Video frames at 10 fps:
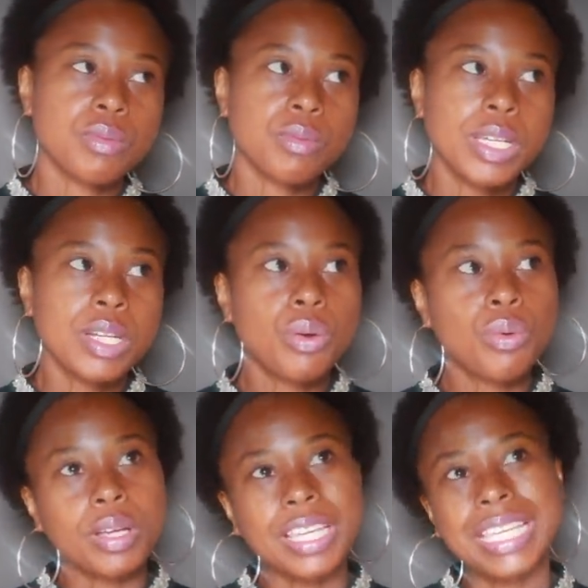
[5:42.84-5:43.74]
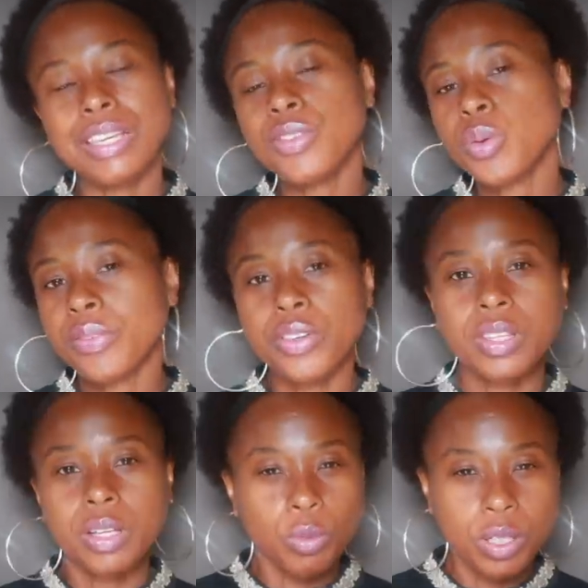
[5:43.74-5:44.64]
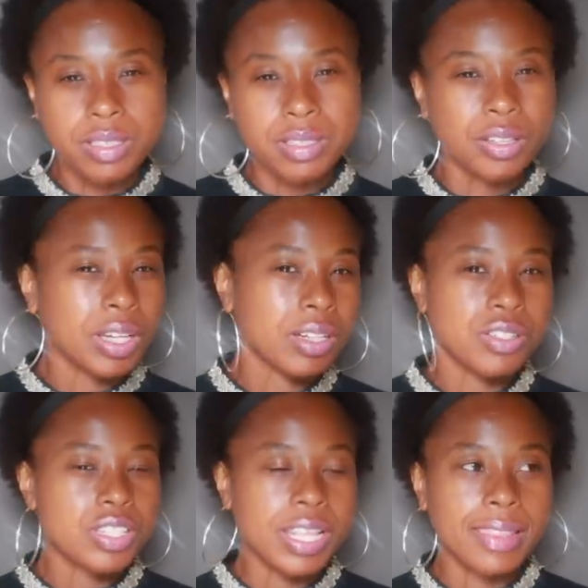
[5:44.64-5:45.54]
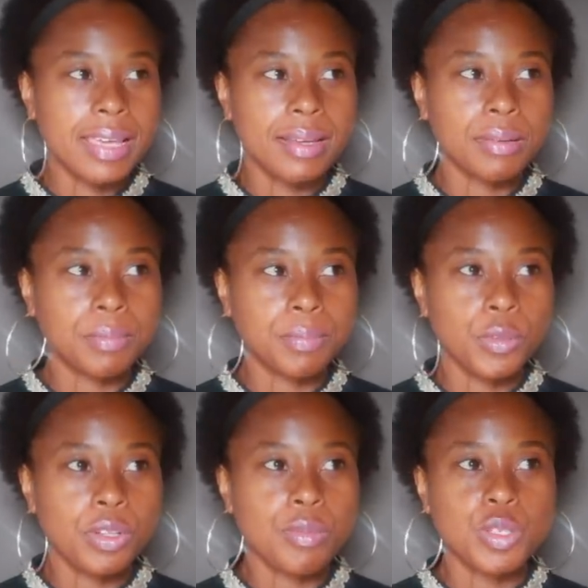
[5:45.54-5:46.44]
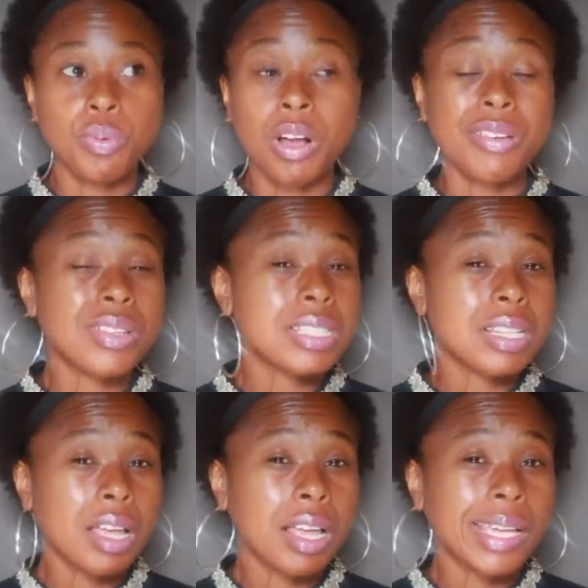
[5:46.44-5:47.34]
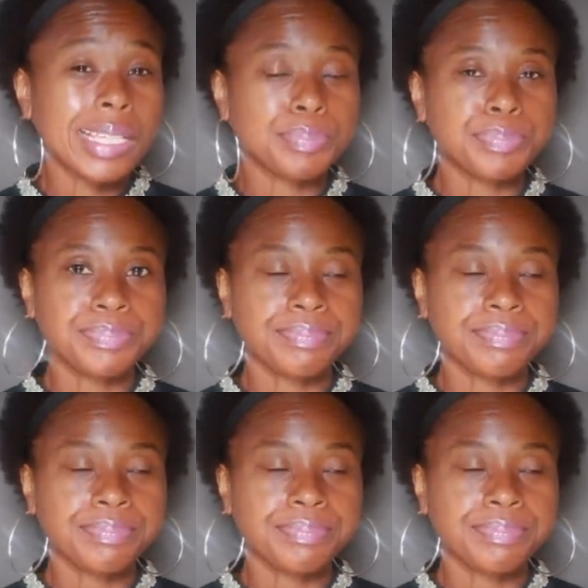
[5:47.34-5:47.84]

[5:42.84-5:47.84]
We don't give you everything at once, and you gotta understand that. We're the most private sign.